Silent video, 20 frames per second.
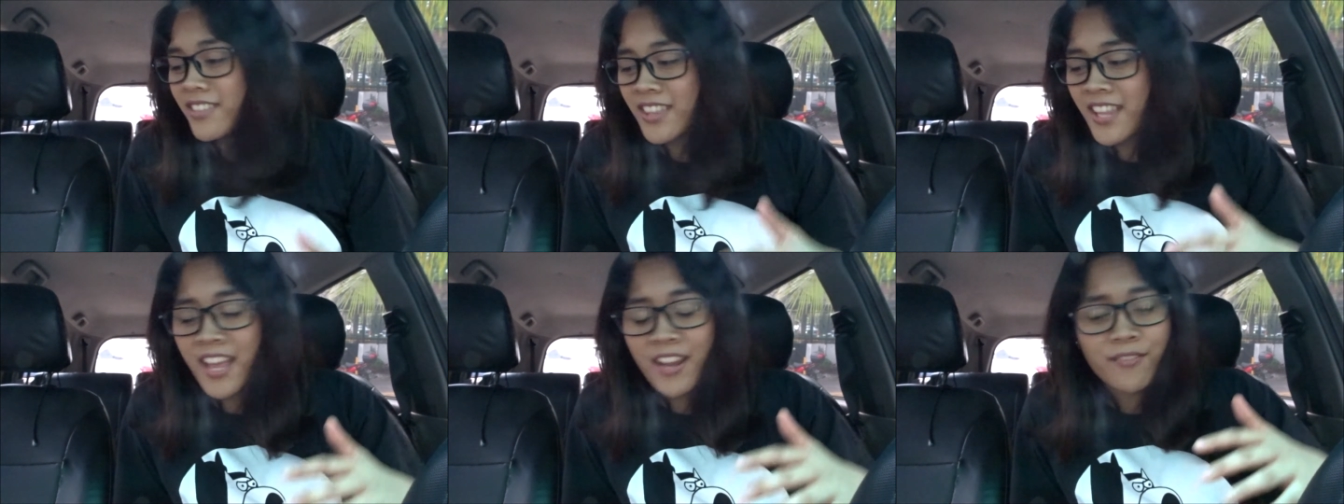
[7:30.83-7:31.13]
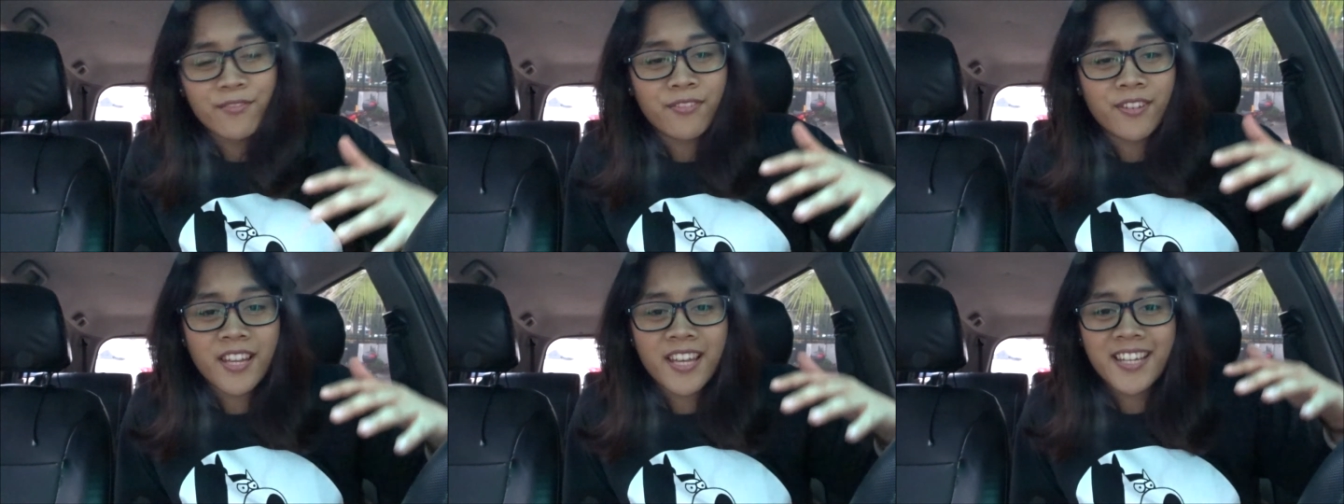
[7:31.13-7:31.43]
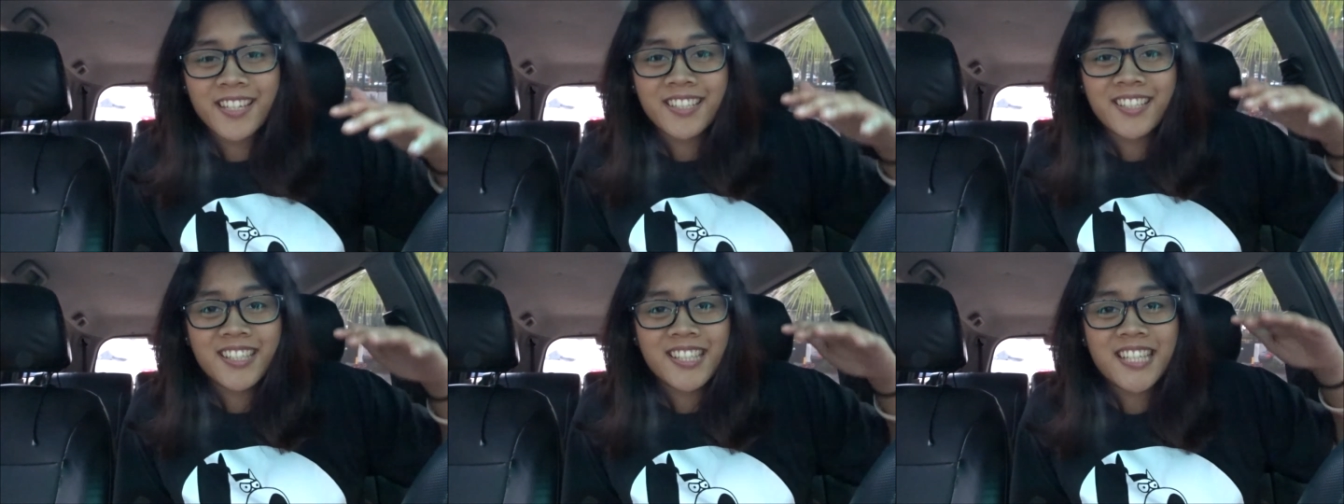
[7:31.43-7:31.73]

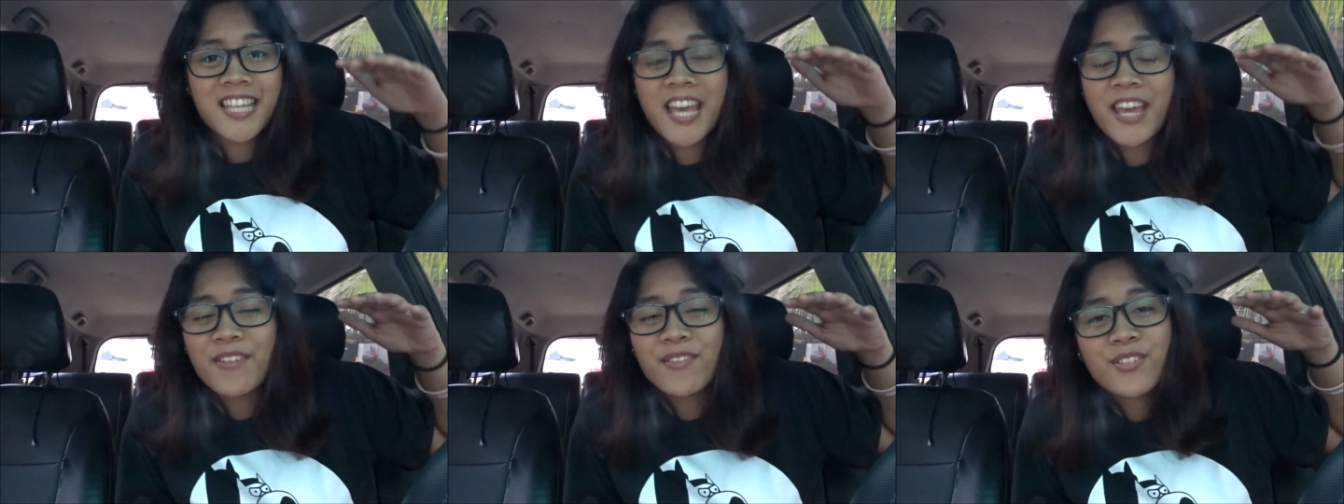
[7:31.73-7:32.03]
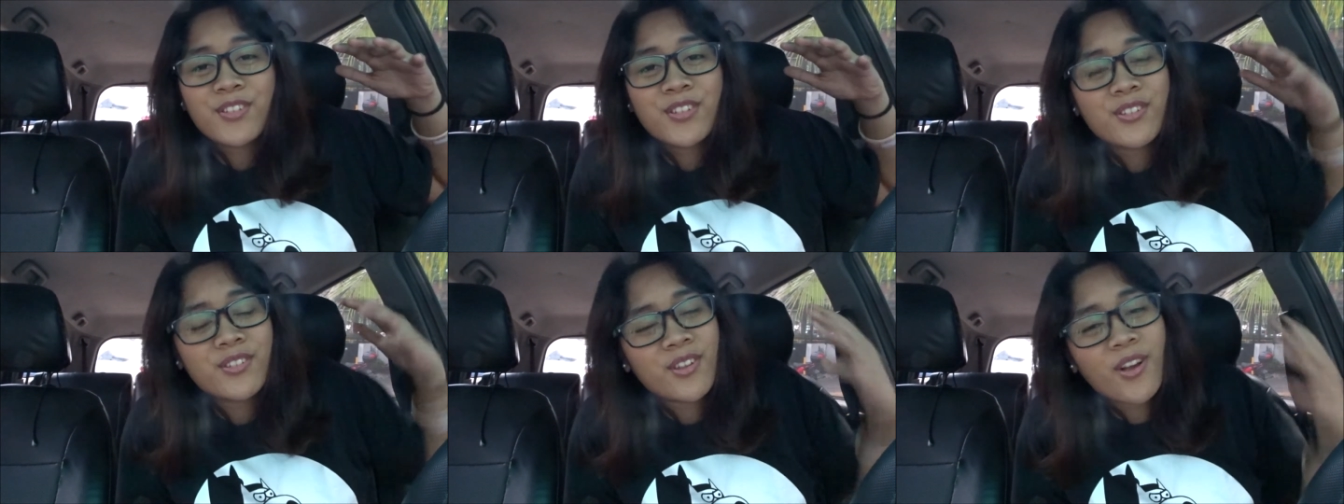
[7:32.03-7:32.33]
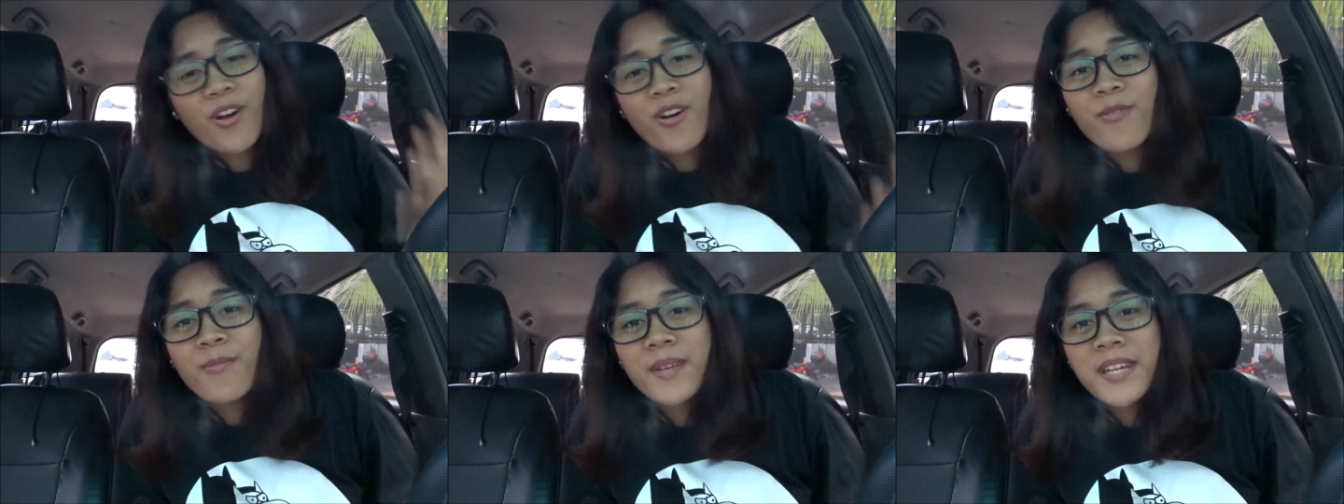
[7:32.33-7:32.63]
Netflix gave
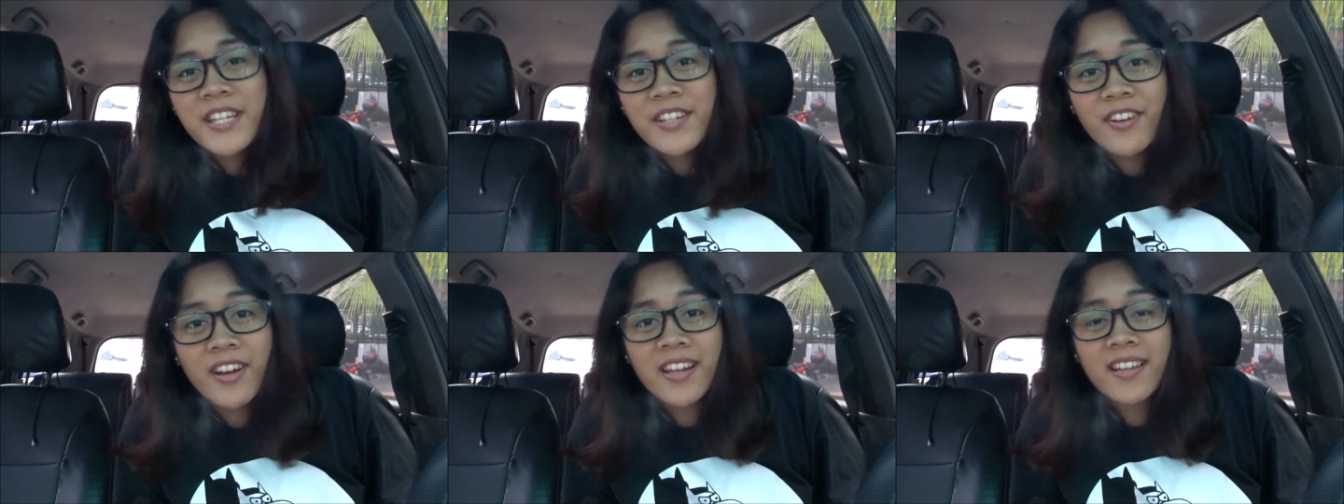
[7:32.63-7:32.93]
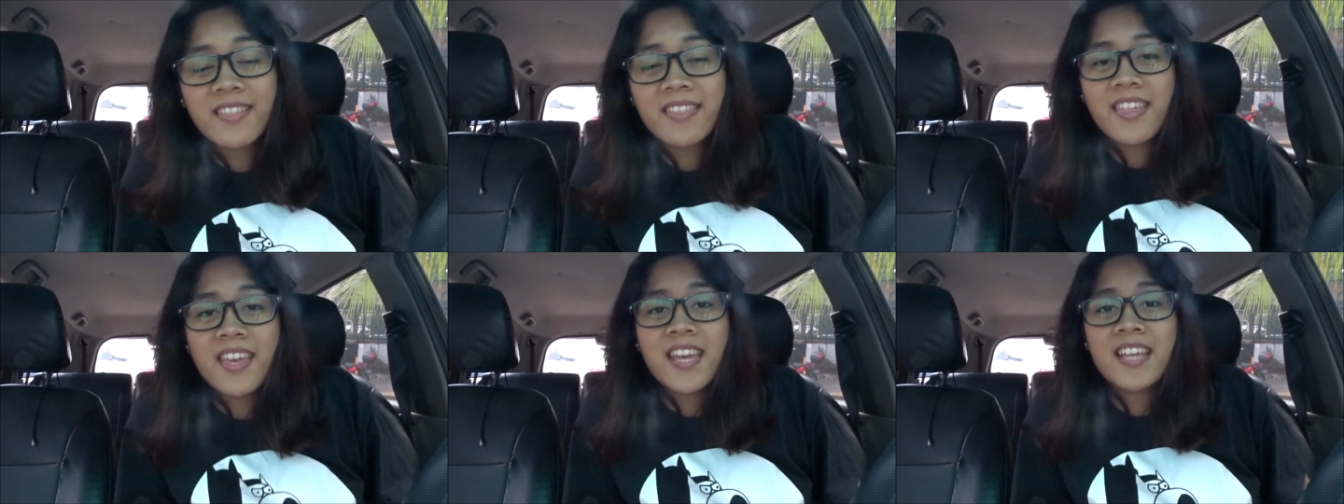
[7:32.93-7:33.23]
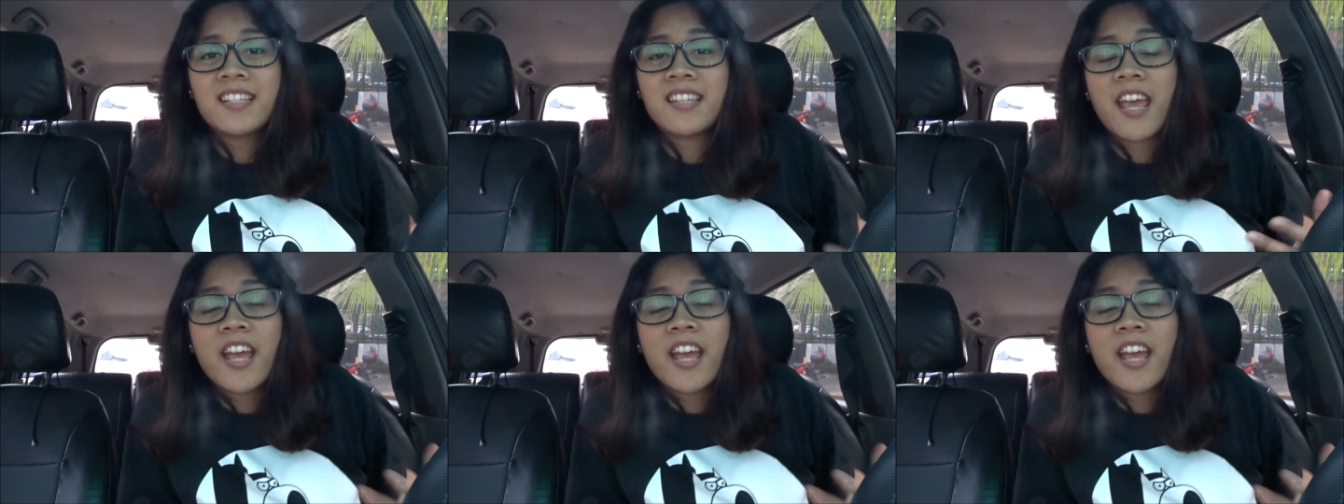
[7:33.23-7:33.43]
so many great things.